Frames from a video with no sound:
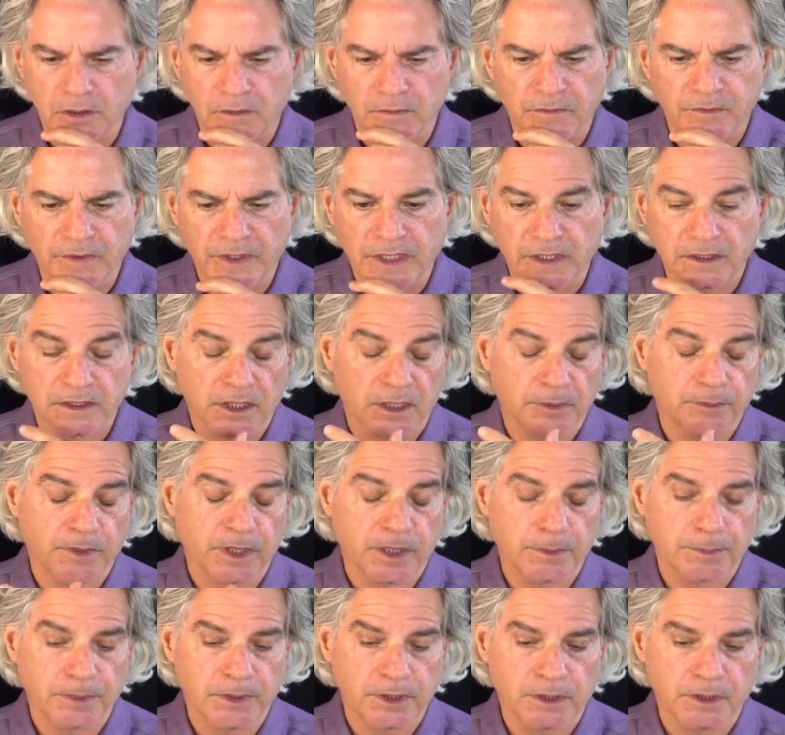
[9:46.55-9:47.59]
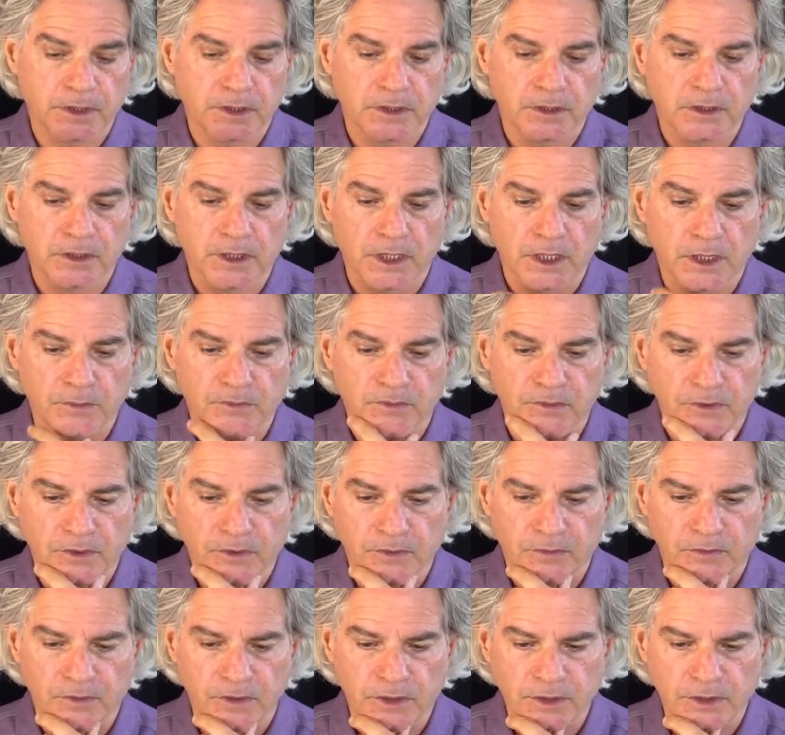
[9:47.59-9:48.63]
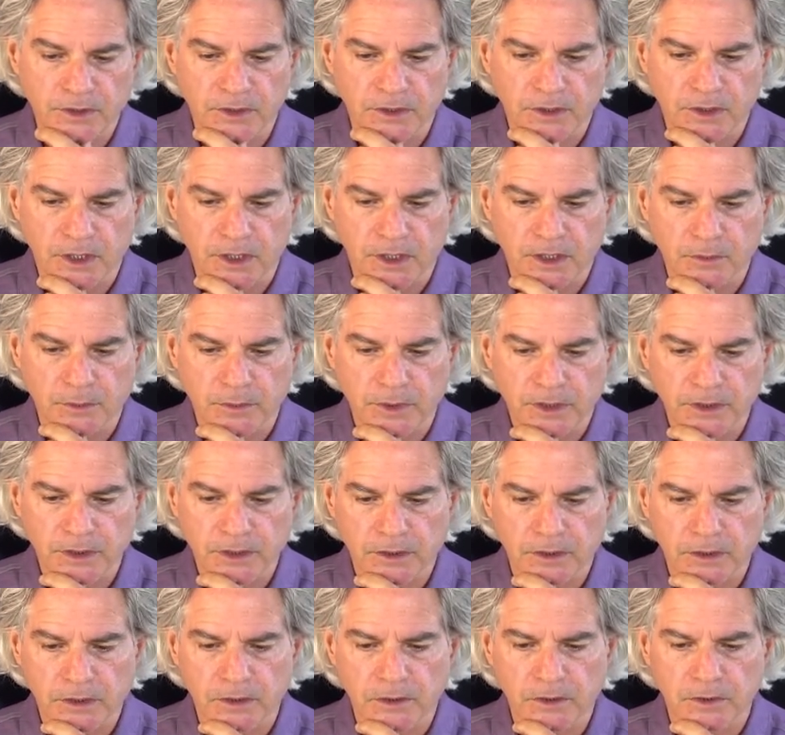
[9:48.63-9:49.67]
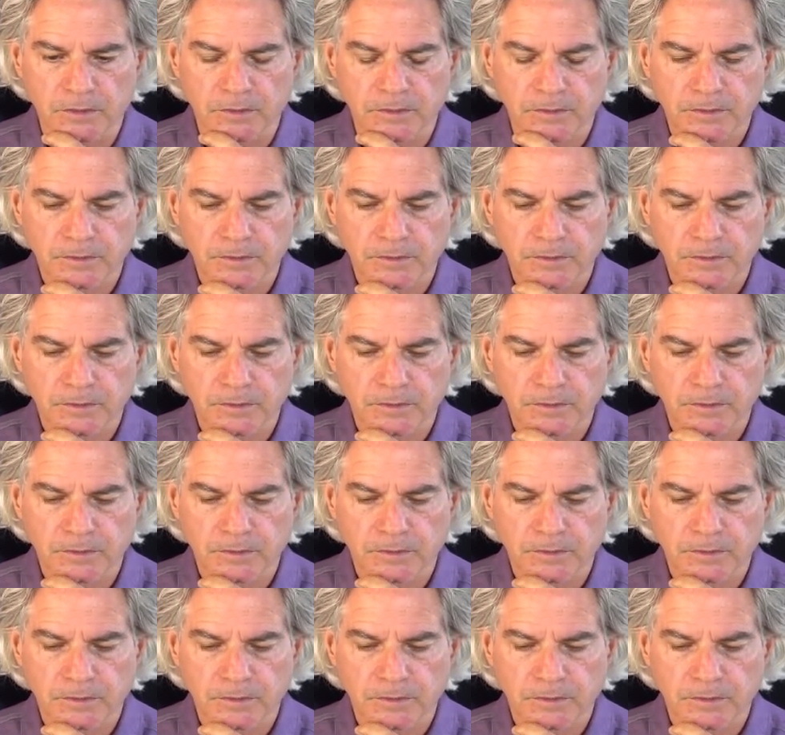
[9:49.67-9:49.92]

In fact, that might be a good name for the function, animation loop.